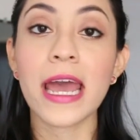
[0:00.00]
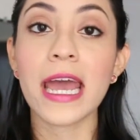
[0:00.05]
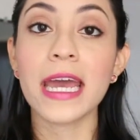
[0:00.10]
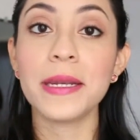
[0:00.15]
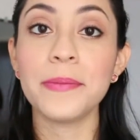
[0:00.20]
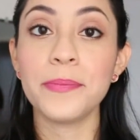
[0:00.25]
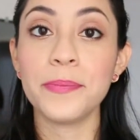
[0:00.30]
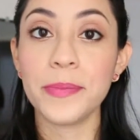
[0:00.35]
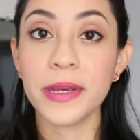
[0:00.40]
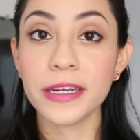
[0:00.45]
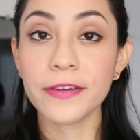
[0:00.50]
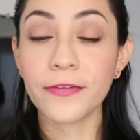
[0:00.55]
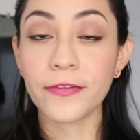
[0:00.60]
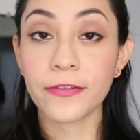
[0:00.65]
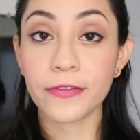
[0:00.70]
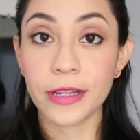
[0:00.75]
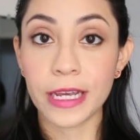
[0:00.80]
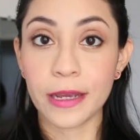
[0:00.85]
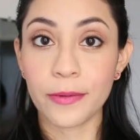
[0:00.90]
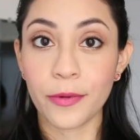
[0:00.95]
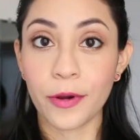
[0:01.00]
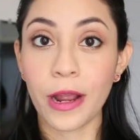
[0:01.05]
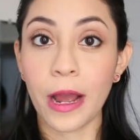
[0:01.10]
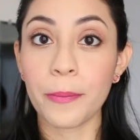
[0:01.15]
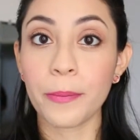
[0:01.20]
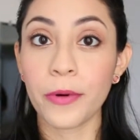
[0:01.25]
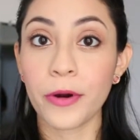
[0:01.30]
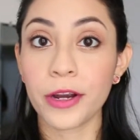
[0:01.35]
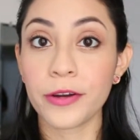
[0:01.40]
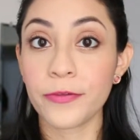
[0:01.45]
and mint flavor
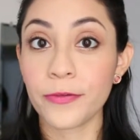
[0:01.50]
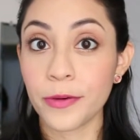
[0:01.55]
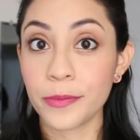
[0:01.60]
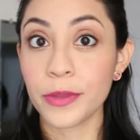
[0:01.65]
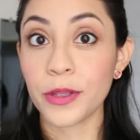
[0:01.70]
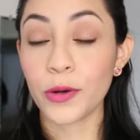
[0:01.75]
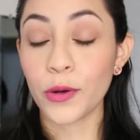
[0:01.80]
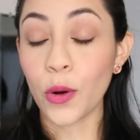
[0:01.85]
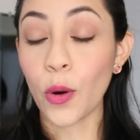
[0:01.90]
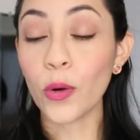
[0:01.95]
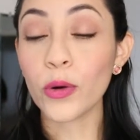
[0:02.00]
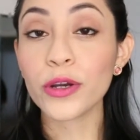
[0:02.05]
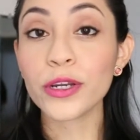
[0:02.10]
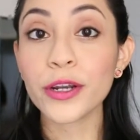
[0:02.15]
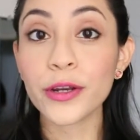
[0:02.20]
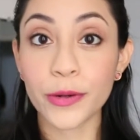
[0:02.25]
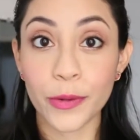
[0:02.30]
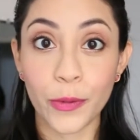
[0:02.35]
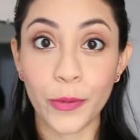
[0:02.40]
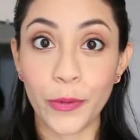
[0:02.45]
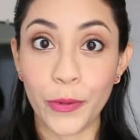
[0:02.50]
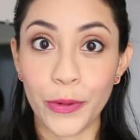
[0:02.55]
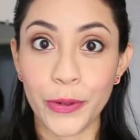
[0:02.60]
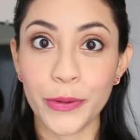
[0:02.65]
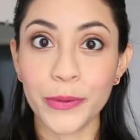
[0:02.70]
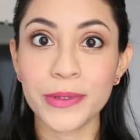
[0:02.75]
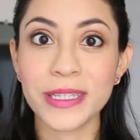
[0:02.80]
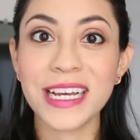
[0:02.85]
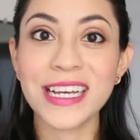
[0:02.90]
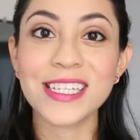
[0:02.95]
apart from the coconut
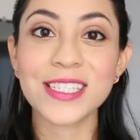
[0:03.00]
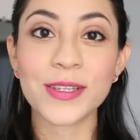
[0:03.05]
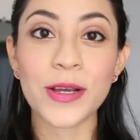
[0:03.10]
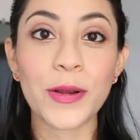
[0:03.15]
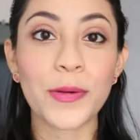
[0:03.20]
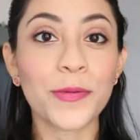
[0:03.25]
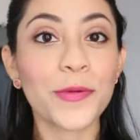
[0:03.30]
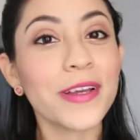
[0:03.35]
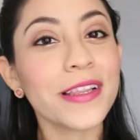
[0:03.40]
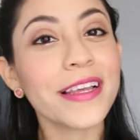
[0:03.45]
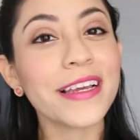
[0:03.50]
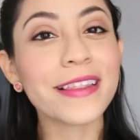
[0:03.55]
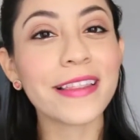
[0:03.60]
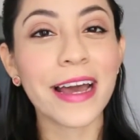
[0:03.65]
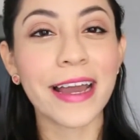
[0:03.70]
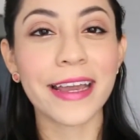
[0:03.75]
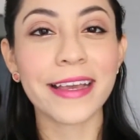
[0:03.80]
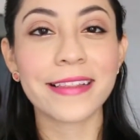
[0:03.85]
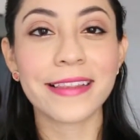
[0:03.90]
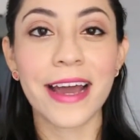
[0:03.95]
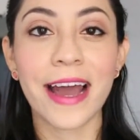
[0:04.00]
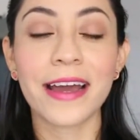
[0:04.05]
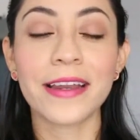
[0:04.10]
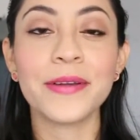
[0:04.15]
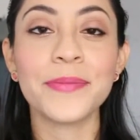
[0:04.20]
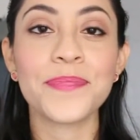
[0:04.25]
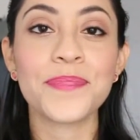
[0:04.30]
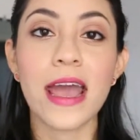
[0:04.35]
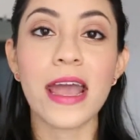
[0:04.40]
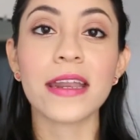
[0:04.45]
oil. So I really like that.